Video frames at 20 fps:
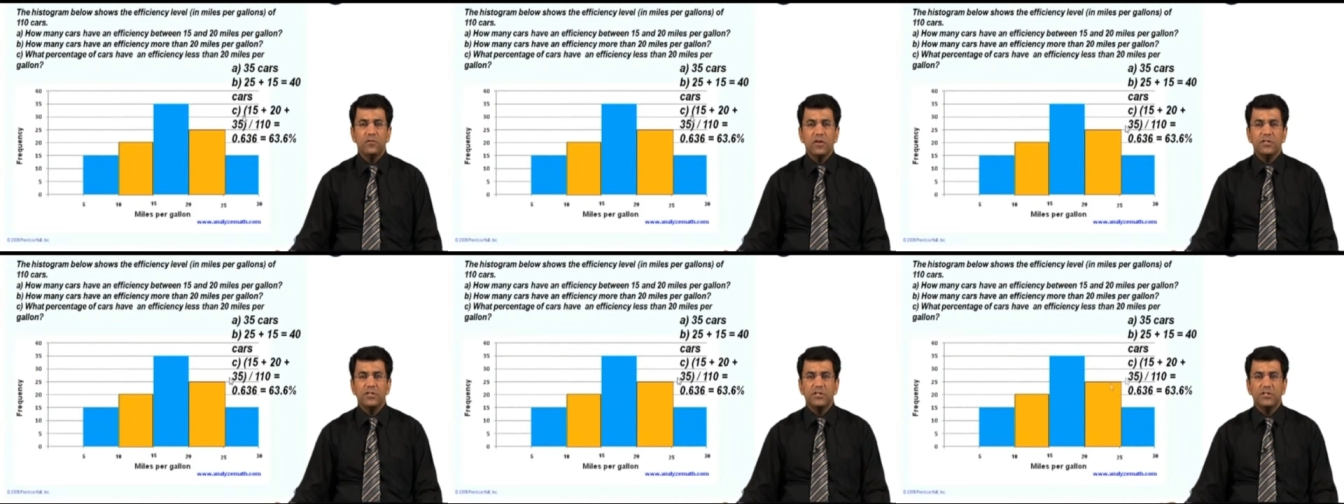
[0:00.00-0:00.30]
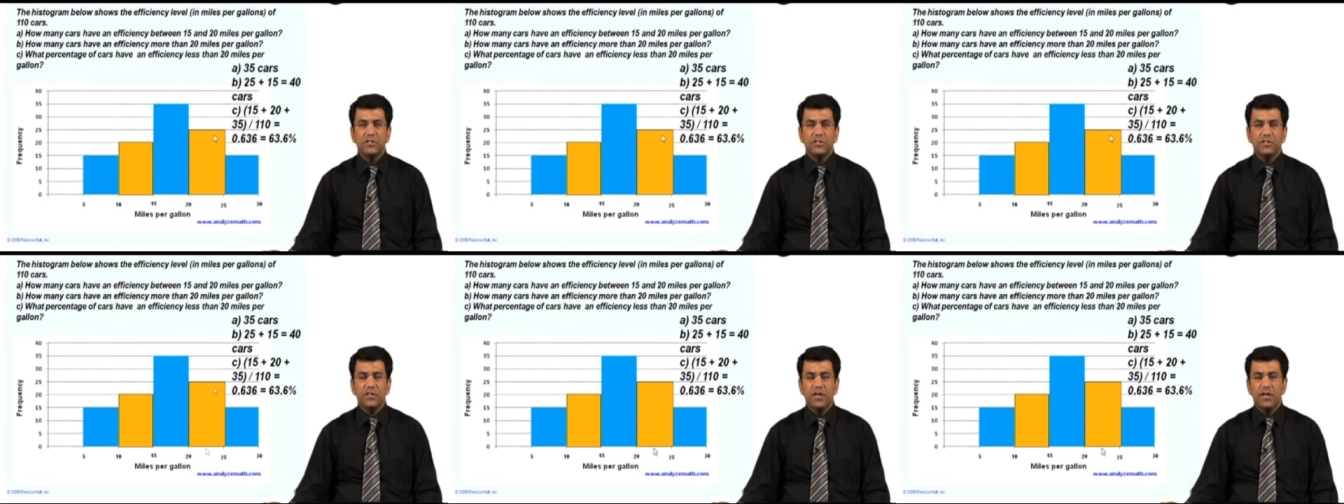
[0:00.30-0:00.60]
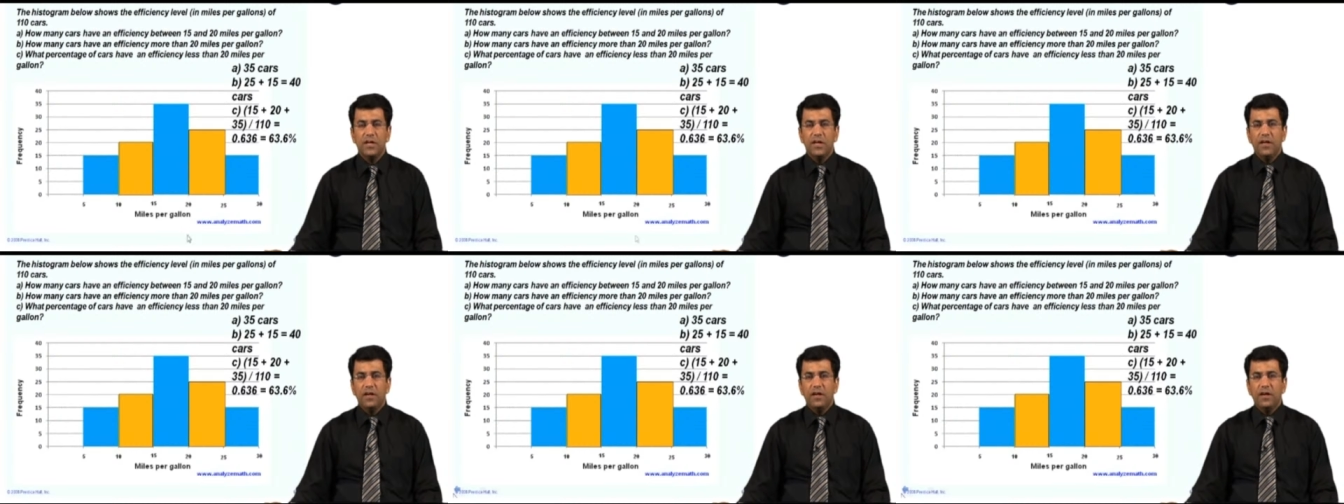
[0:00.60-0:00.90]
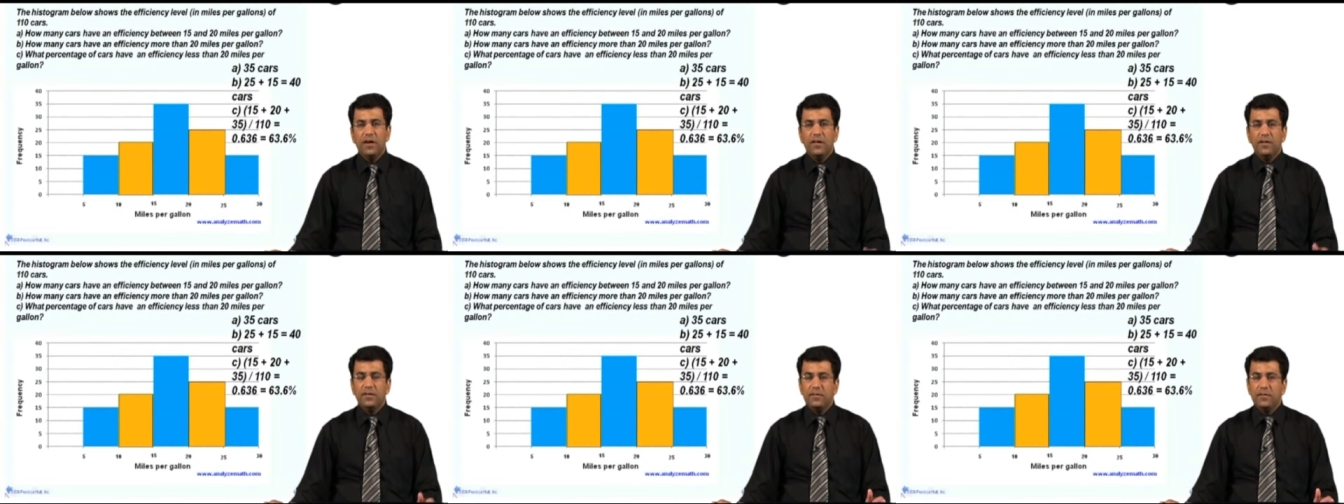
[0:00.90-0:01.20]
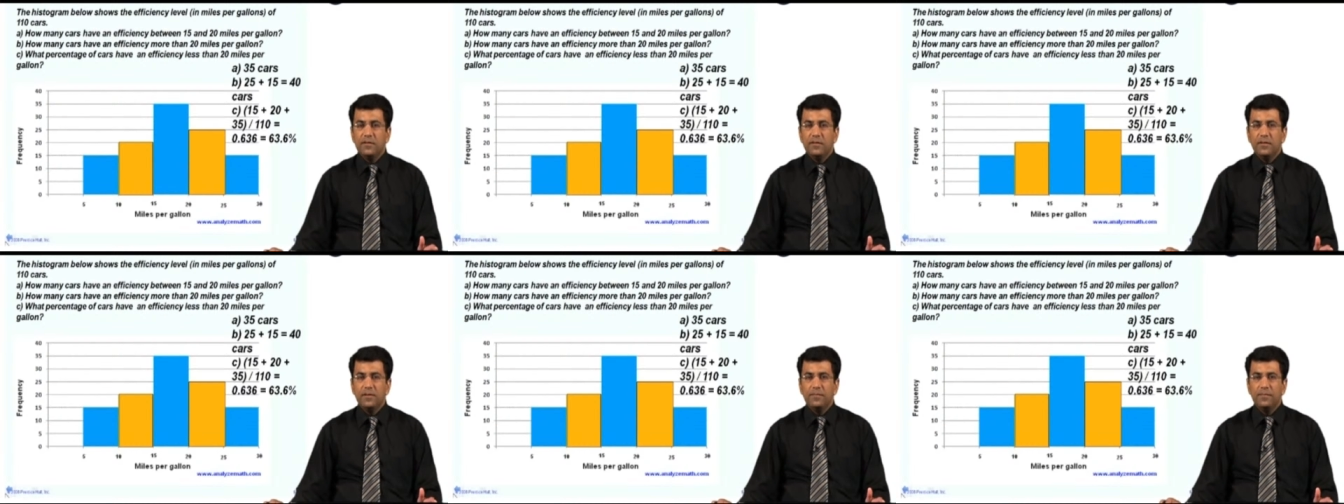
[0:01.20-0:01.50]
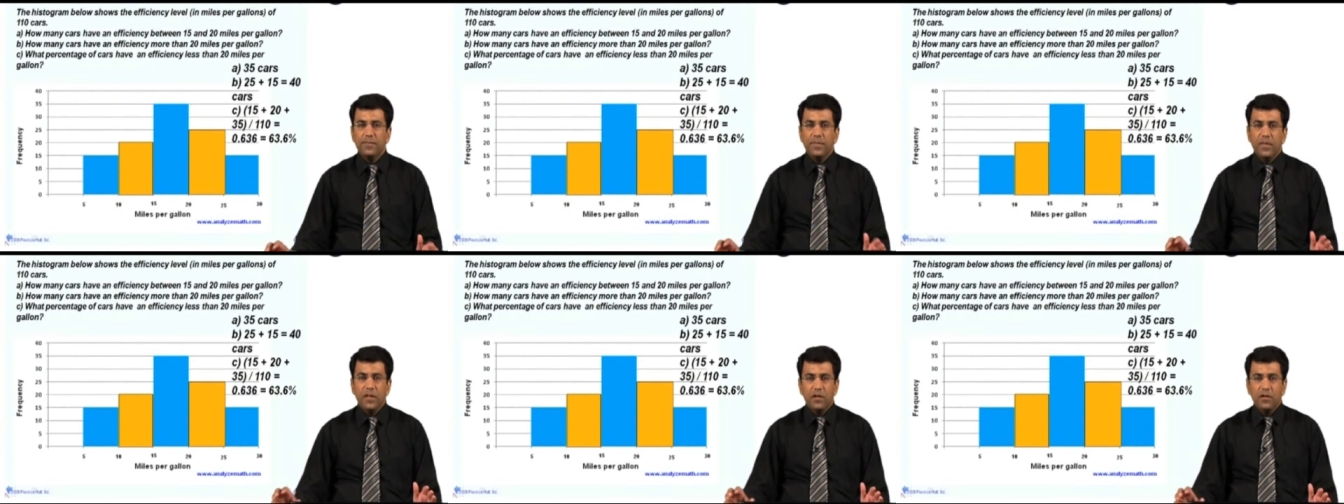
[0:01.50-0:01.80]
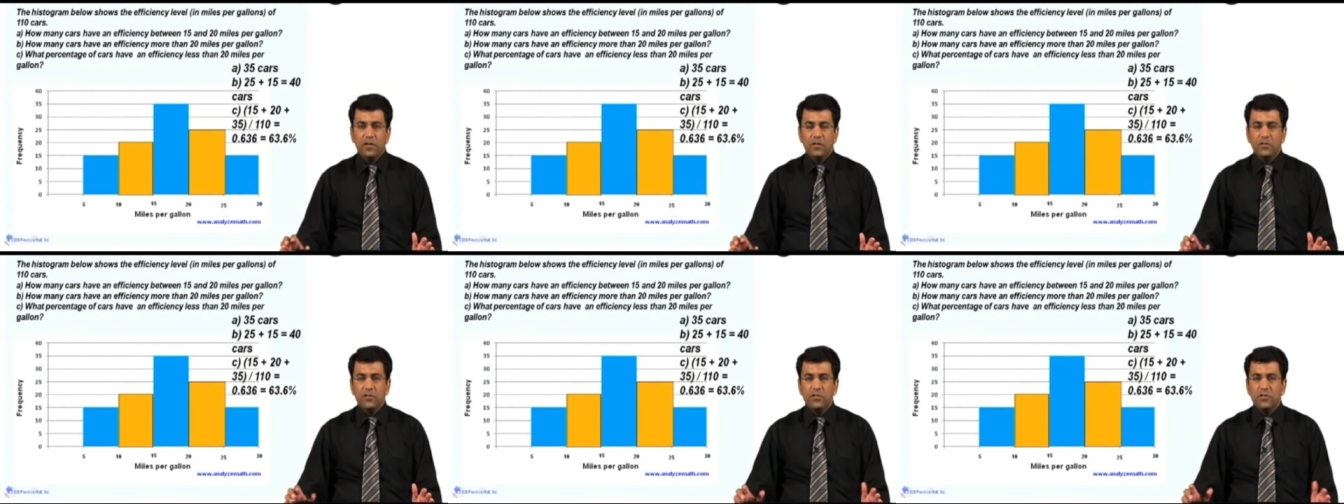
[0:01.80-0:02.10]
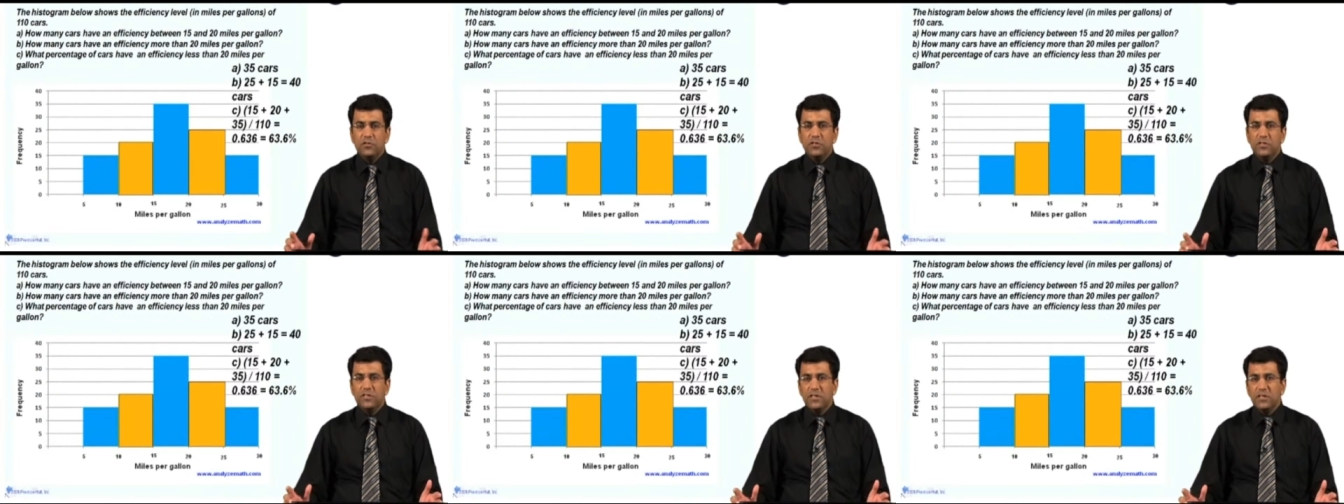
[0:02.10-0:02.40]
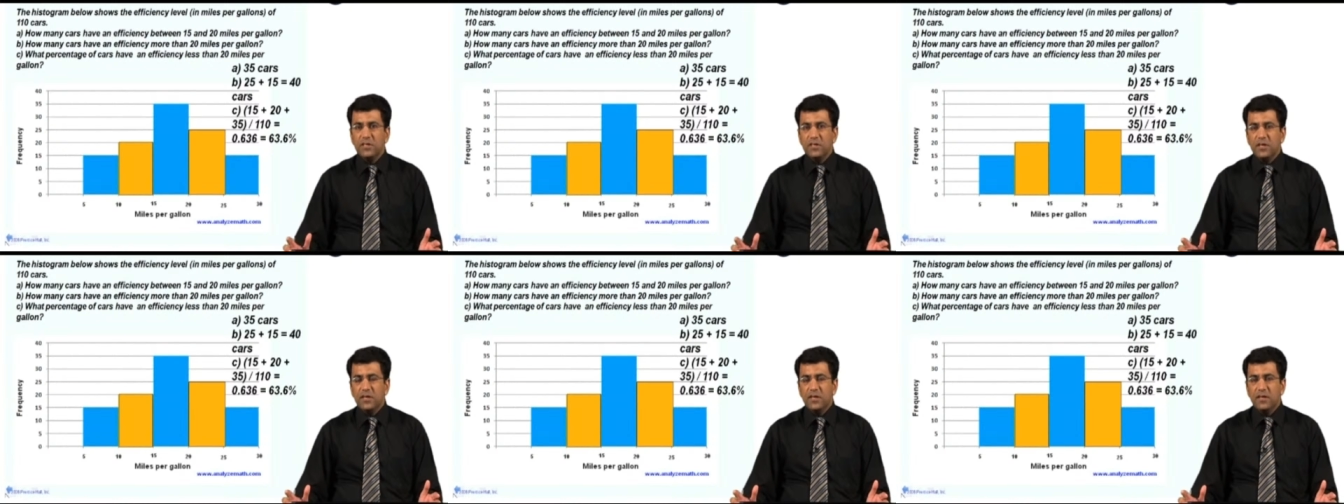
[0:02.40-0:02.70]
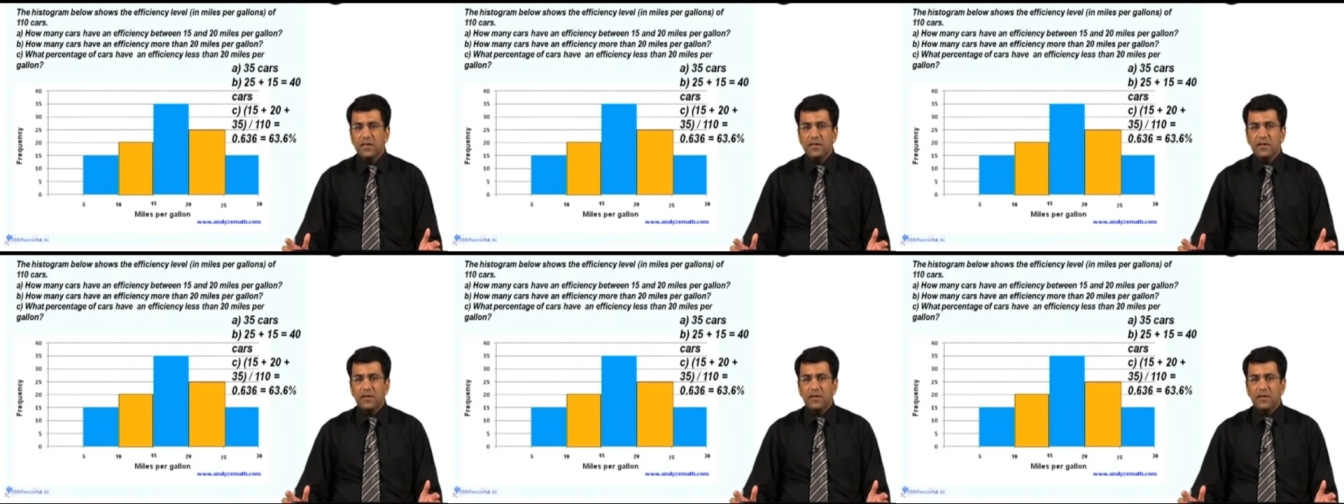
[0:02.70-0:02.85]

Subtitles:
questions. So you see,